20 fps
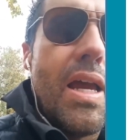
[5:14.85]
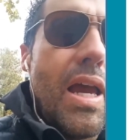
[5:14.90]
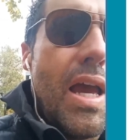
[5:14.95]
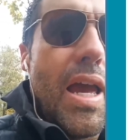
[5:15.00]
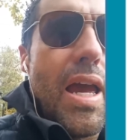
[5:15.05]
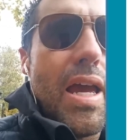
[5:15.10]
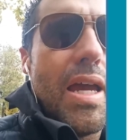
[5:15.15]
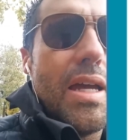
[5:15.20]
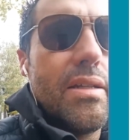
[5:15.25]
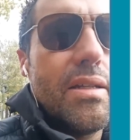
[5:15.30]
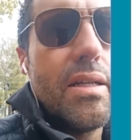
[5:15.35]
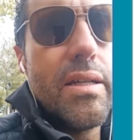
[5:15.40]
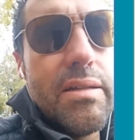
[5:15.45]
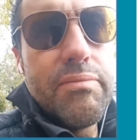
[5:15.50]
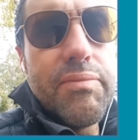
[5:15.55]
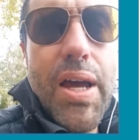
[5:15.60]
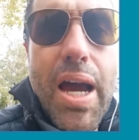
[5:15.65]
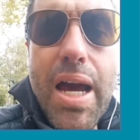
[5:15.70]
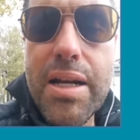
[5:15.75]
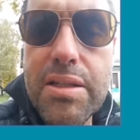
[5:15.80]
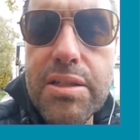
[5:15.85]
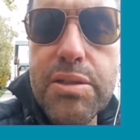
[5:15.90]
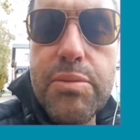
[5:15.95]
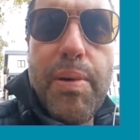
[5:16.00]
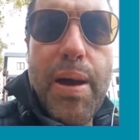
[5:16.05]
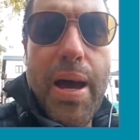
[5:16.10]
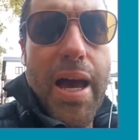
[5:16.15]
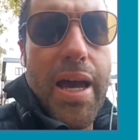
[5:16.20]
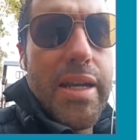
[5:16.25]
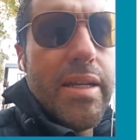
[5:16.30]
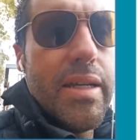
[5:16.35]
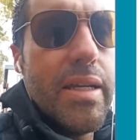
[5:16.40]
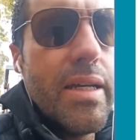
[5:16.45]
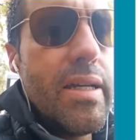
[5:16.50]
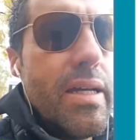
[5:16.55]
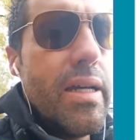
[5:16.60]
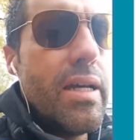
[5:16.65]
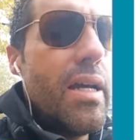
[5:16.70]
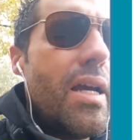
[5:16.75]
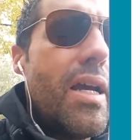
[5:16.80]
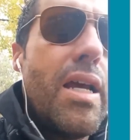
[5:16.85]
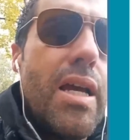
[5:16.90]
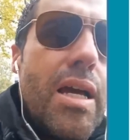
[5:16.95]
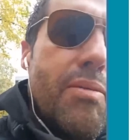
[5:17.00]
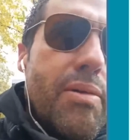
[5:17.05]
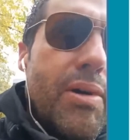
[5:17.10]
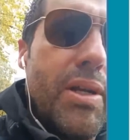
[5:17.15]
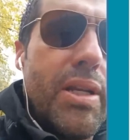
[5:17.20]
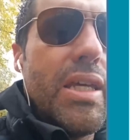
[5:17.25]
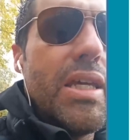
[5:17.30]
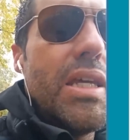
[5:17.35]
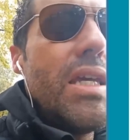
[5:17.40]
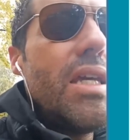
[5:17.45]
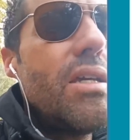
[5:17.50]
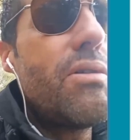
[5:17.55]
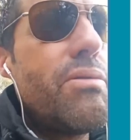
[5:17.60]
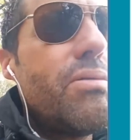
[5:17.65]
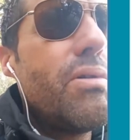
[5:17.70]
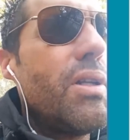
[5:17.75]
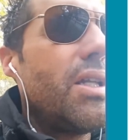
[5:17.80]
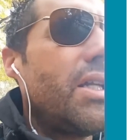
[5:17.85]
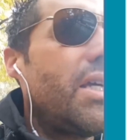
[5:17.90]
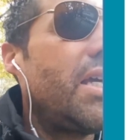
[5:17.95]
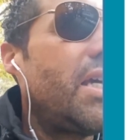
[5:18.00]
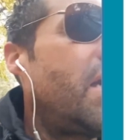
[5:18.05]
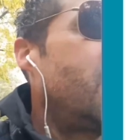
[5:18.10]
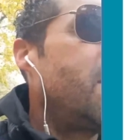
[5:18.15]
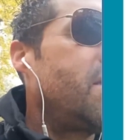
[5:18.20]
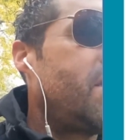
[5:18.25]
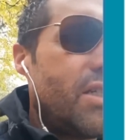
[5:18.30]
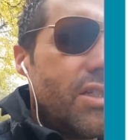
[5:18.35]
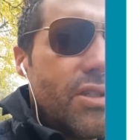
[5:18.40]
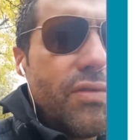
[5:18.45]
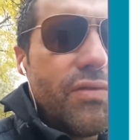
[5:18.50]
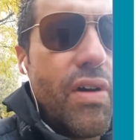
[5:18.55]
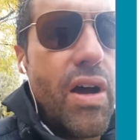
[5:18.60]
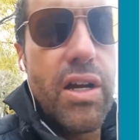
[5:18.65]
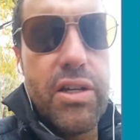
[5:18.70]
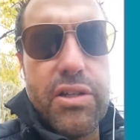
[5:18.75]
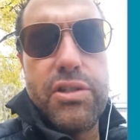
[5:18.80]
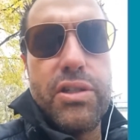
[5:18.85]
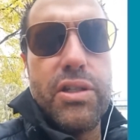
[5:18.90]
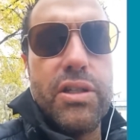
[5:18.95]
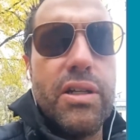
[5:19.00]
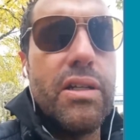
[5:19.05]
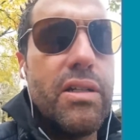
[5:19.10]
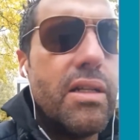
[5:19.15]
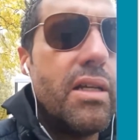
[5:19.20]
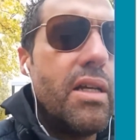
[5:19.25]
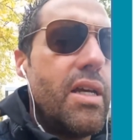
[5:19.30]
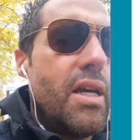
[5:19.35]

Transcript: And not as bad, but equally dysfunctional